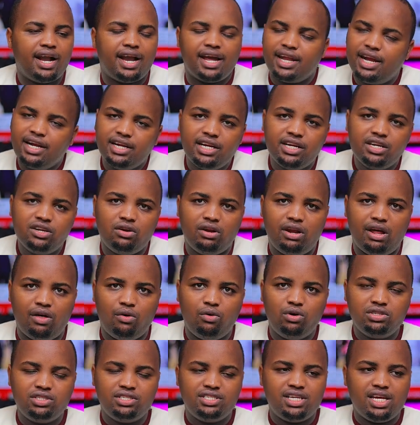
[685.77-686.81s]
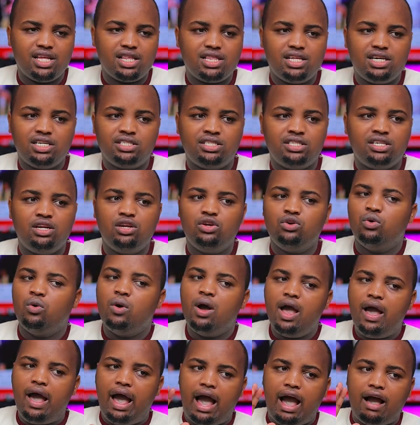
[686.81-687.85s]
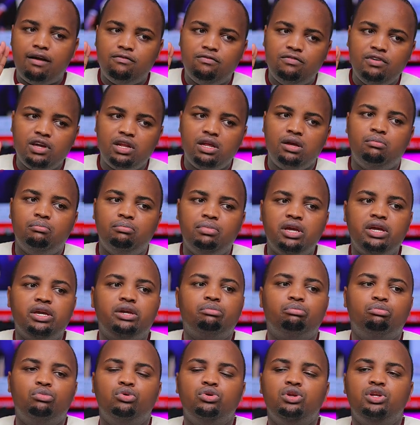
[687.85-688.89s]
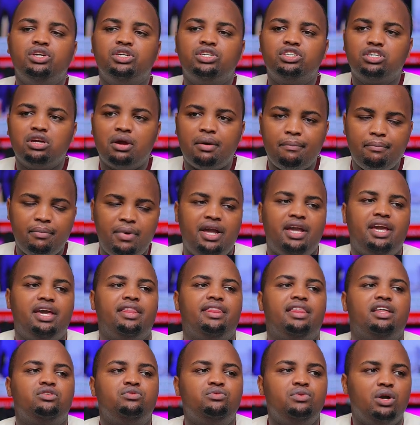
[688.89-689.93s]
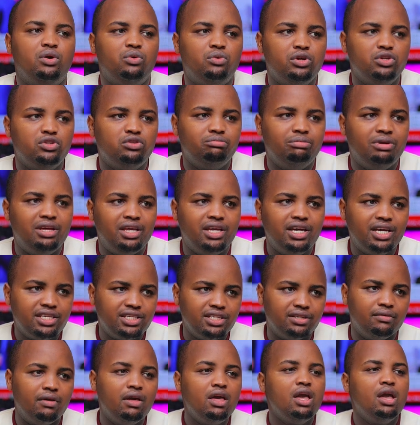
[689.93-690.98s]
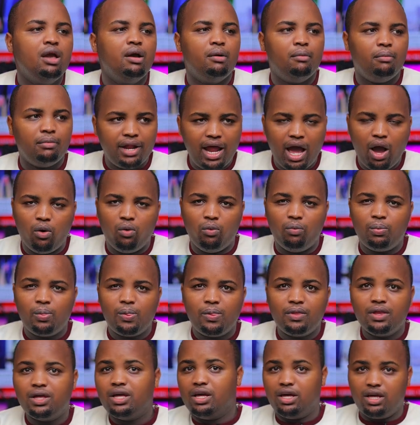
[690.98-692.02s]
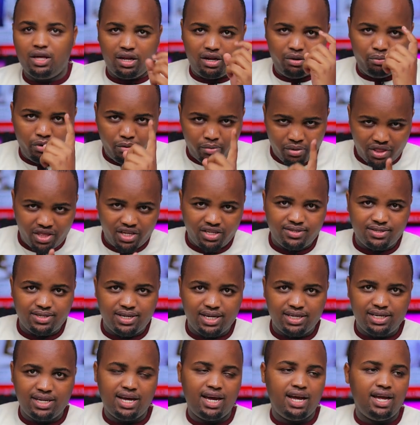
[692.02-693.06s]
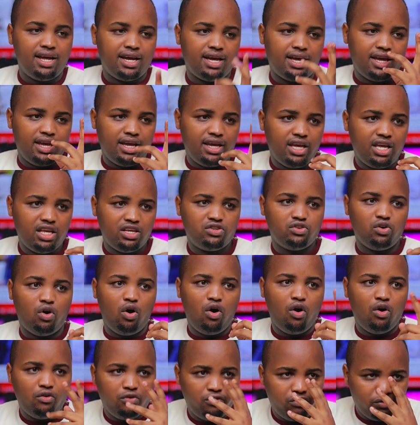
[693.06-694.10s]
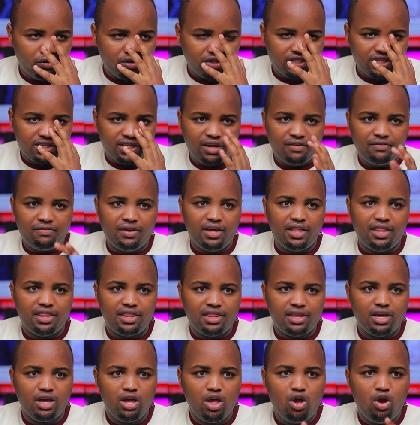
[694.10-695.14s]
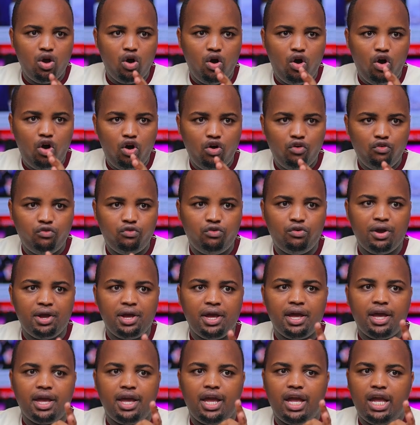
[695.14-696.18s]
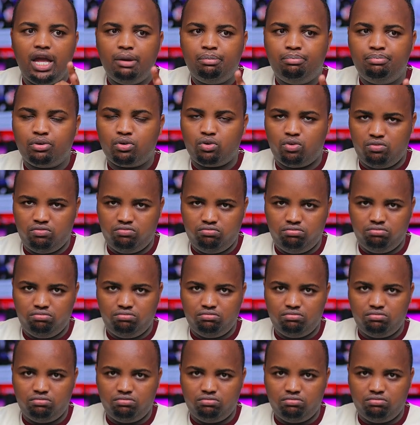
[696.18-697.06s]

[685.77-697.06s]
Canadian dollar. What does that tell you? A very big bullish market that we are going to be getting. Now, remember this data is of 7th of April